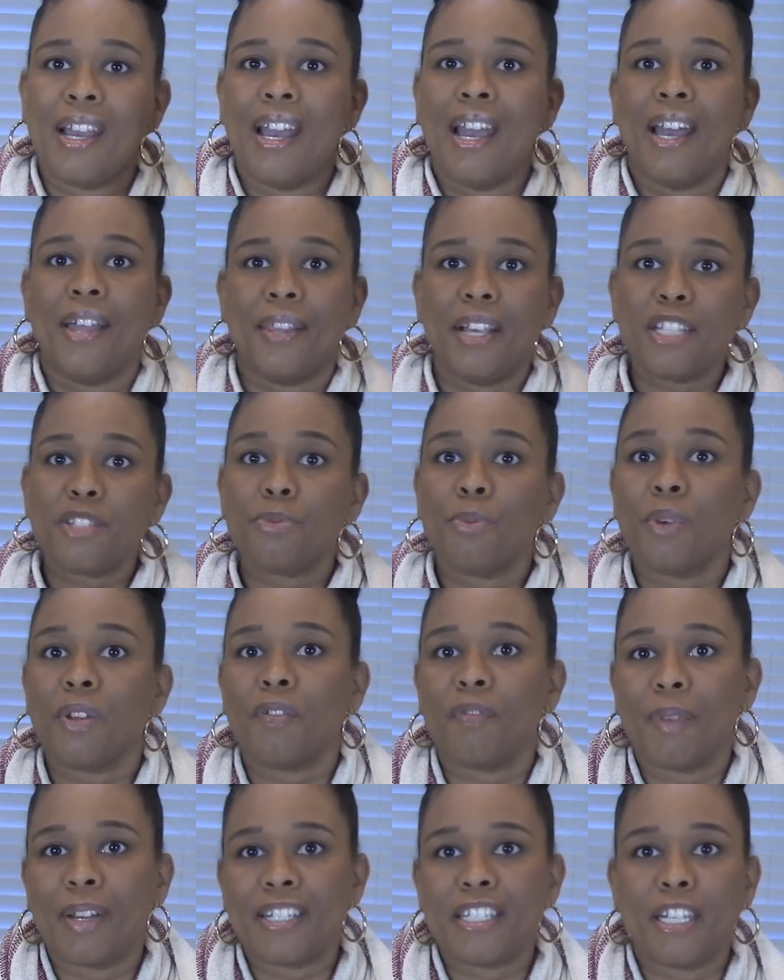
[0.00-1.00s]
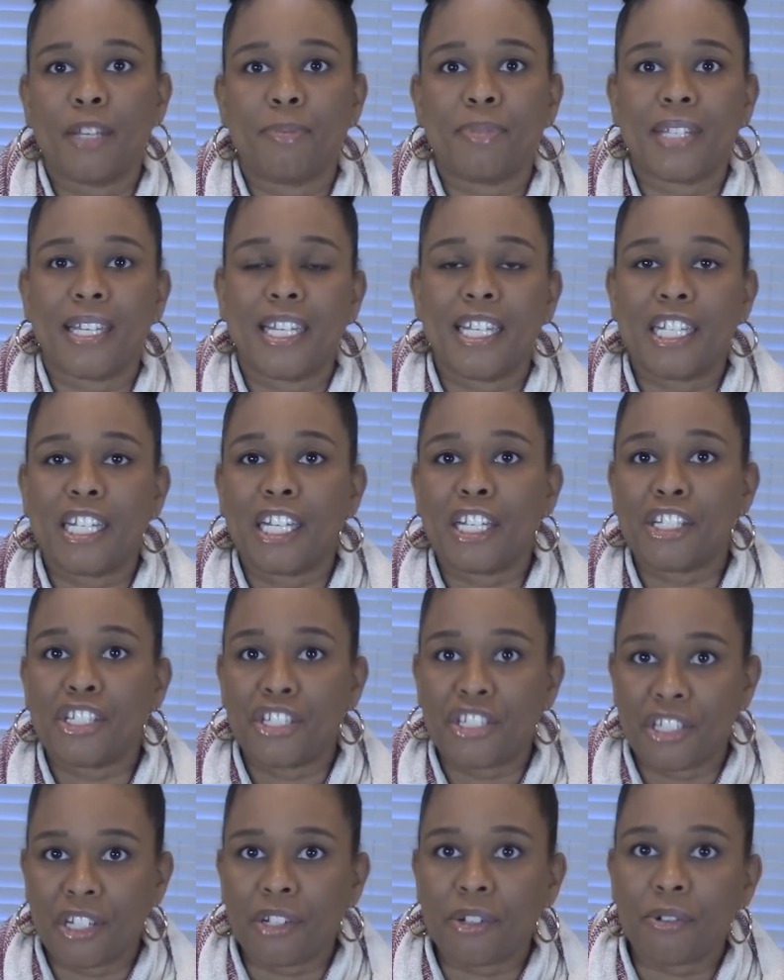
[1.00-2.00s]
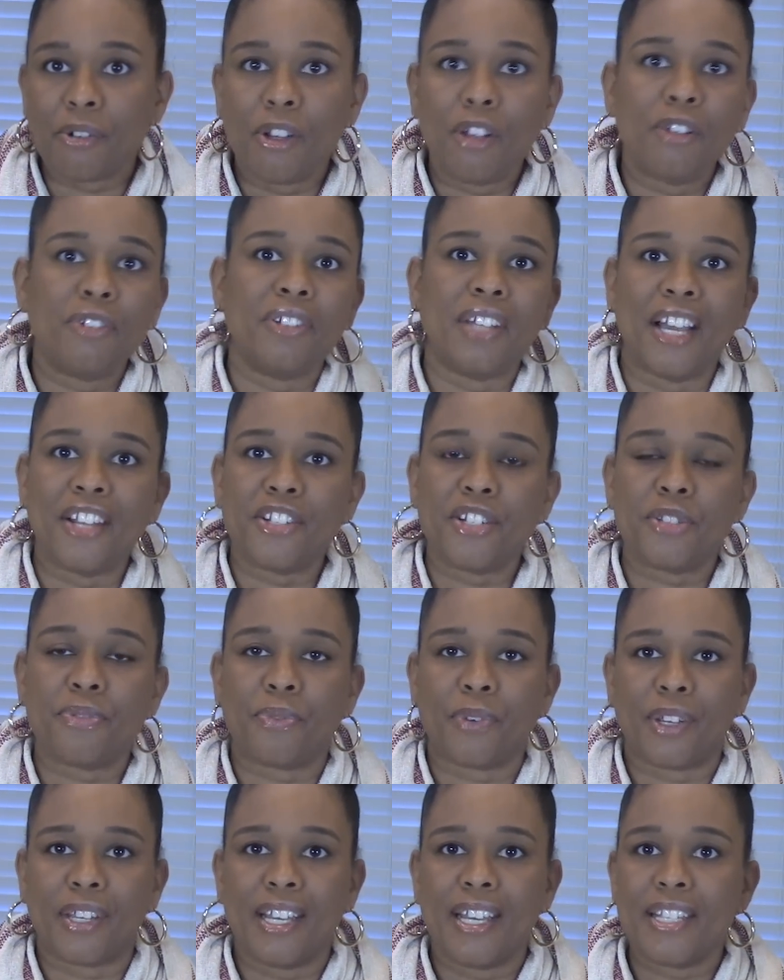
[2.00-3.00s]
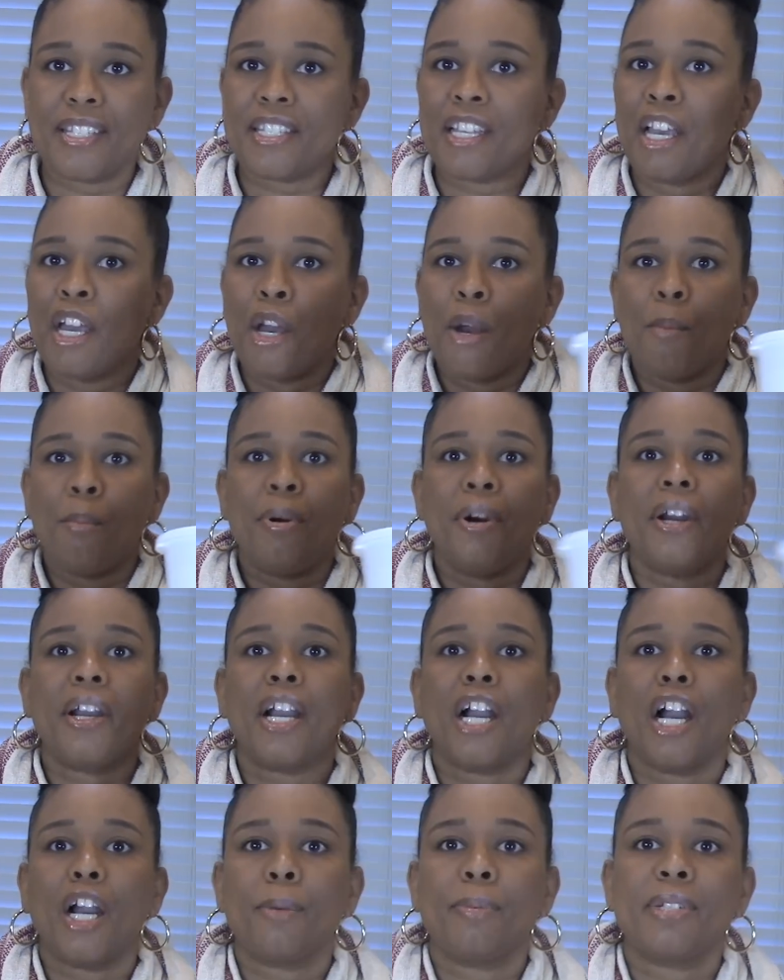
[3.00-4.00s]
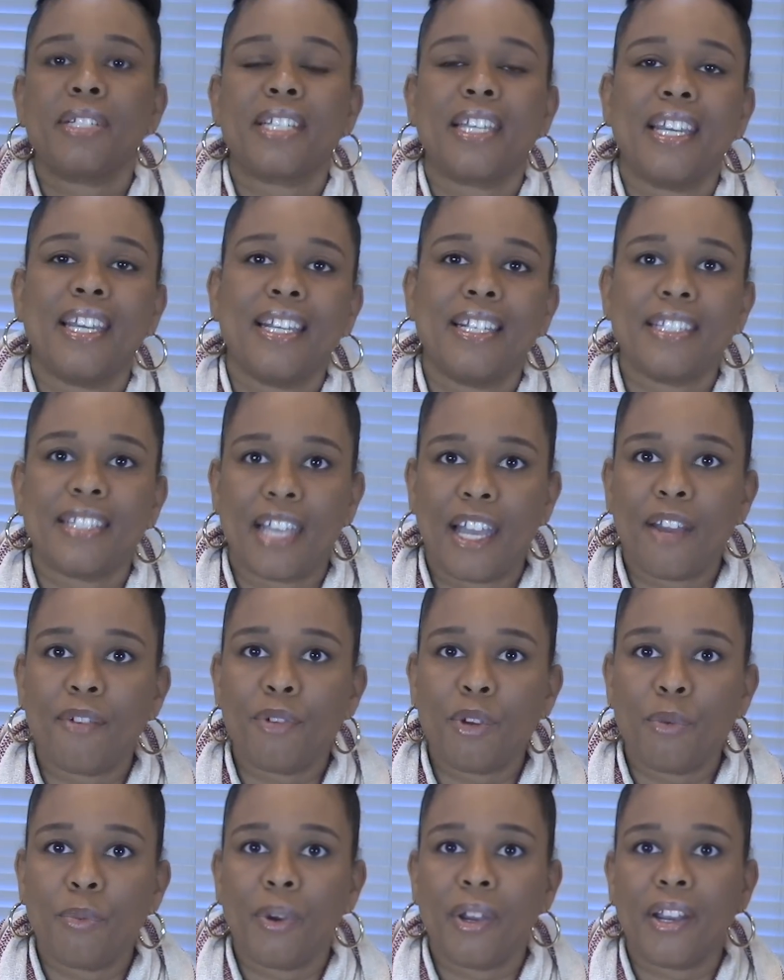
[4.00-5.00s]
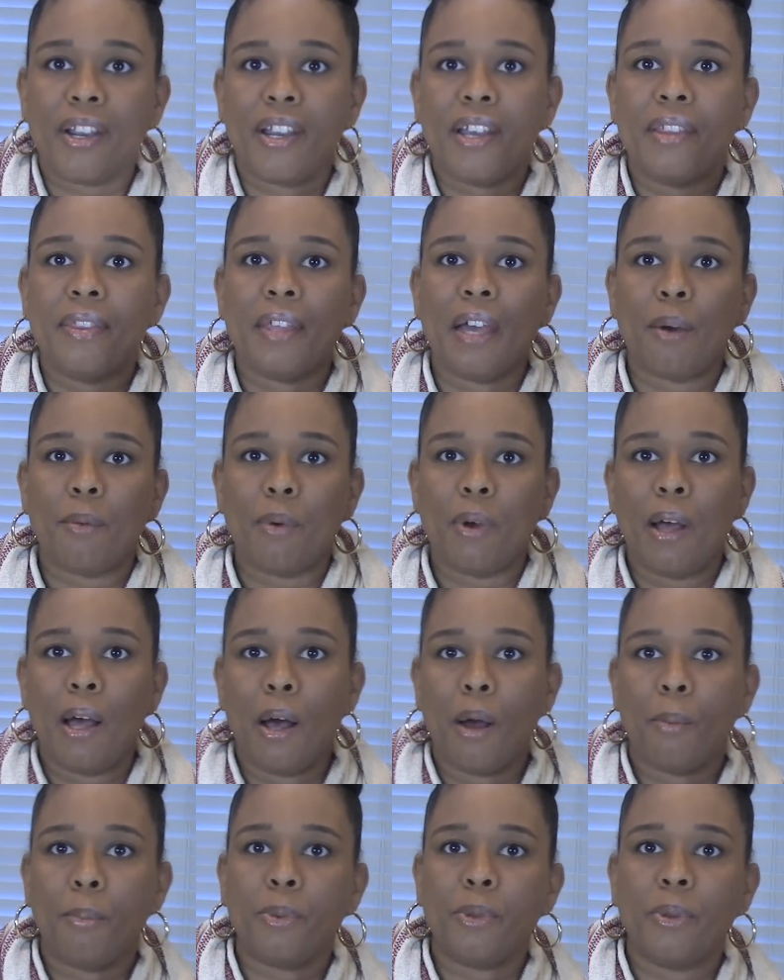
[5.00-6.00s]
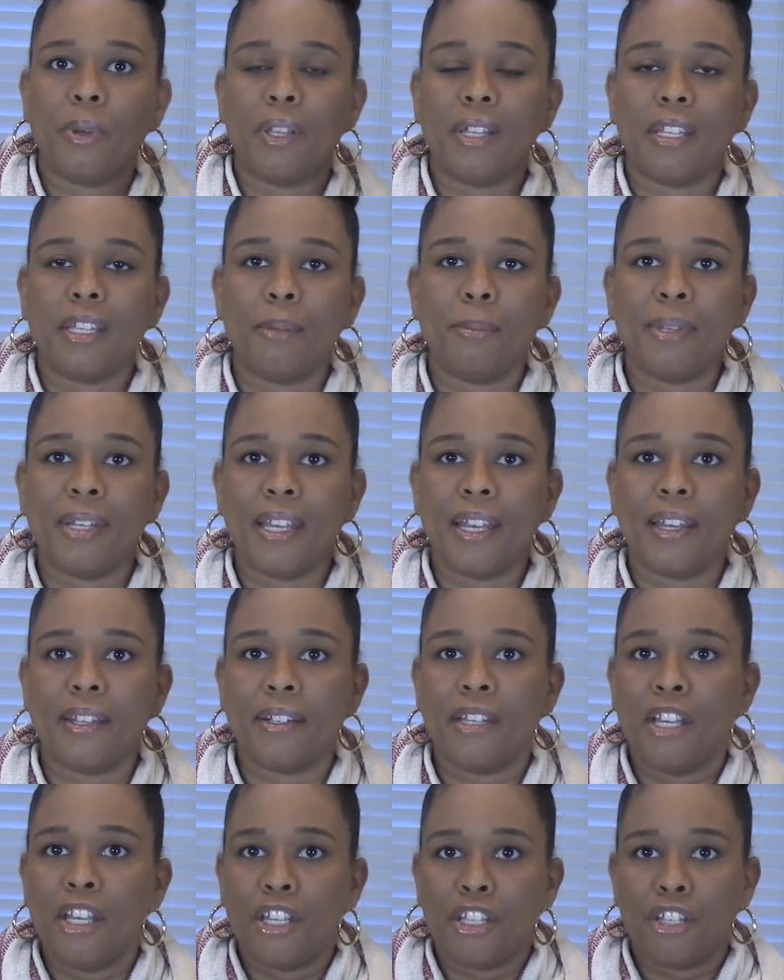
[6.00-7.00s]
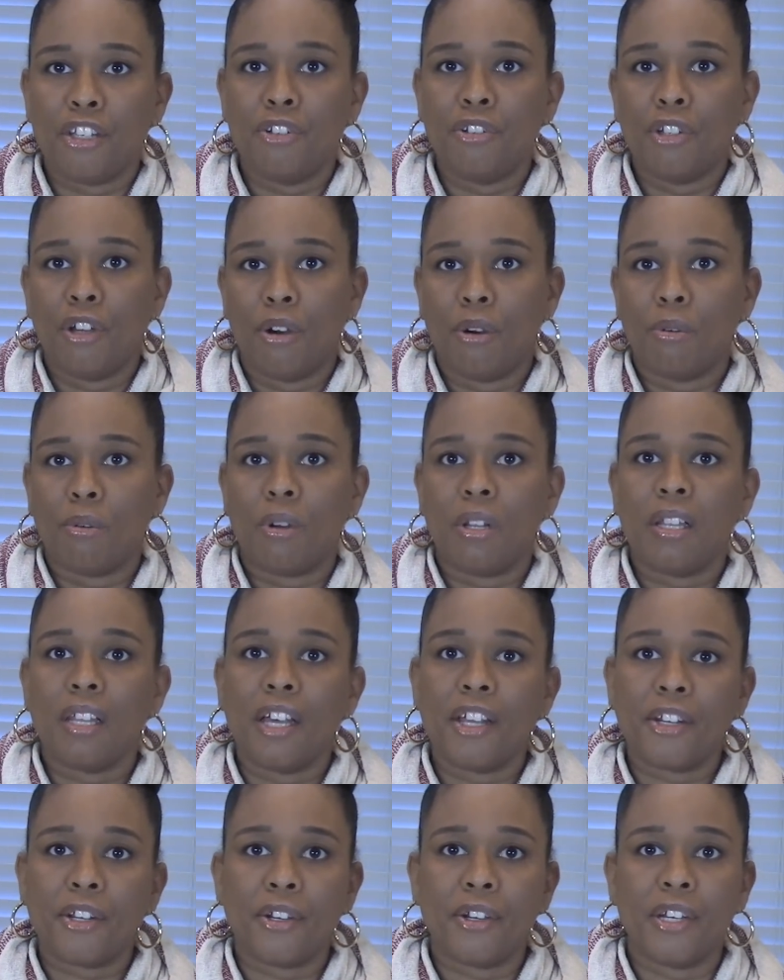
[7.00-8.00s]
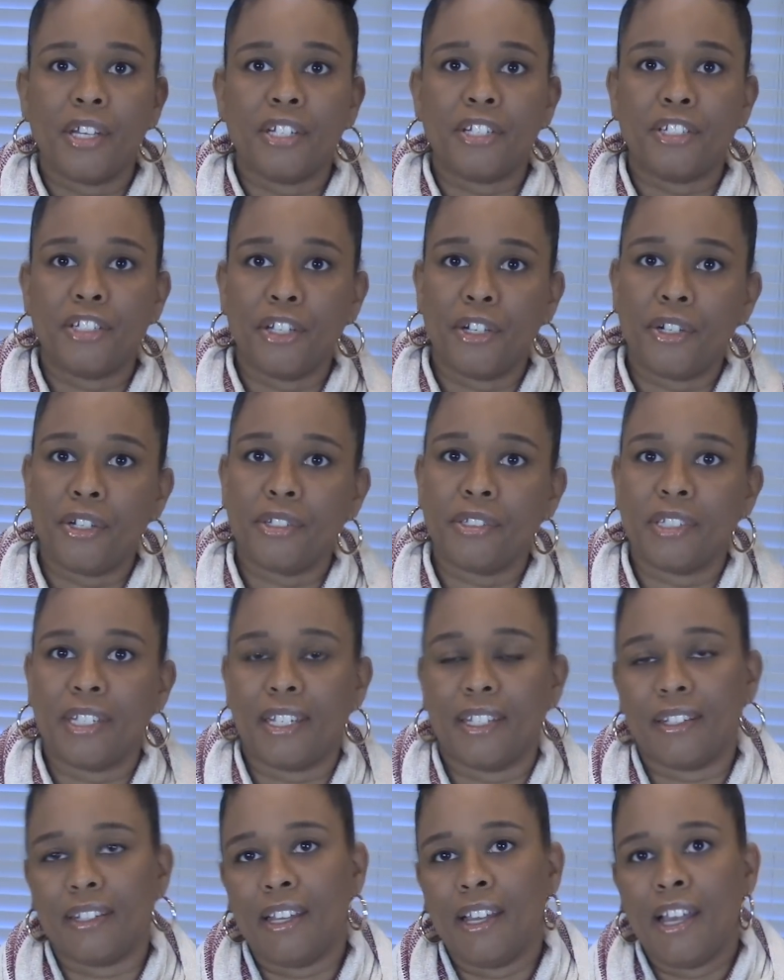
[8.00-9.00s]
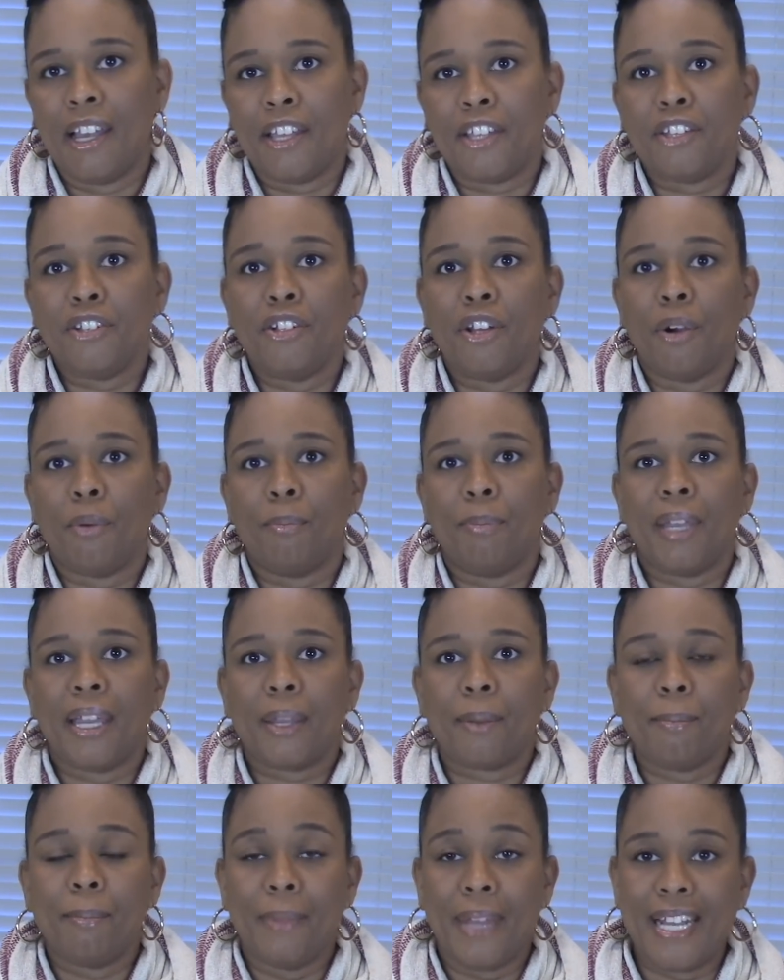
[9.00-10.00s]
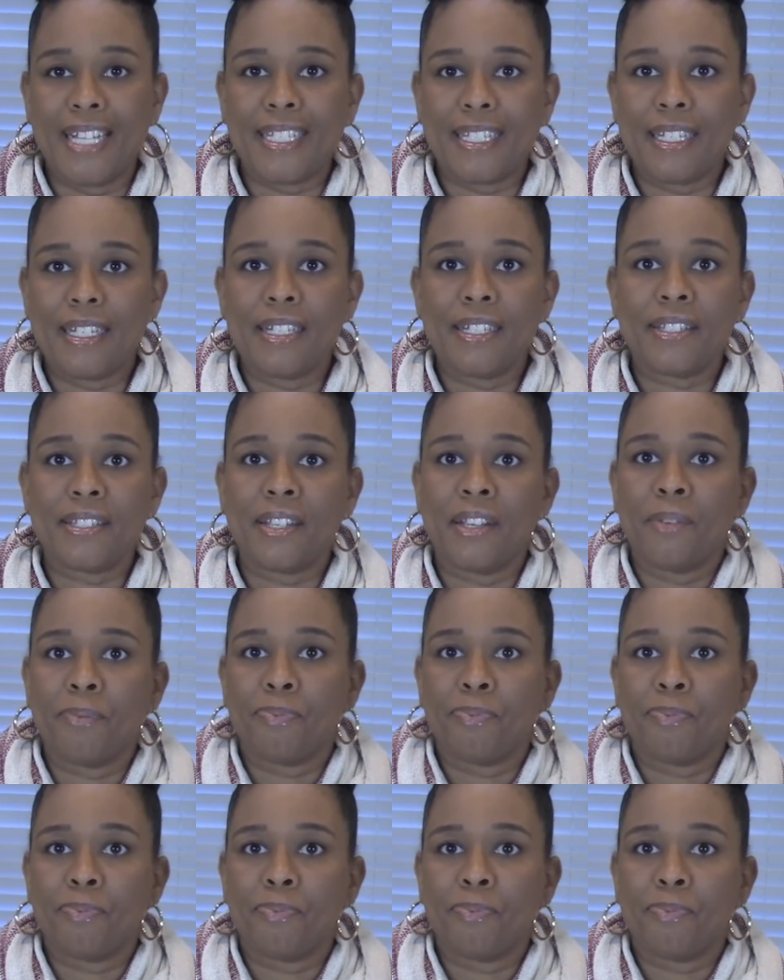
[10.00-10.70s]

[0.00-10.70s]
And that's one of my tips in general, not just for guests. Put garbage cans everywhere, and that will help you eliminate, you know, clutter and dirt and, you know, big messes,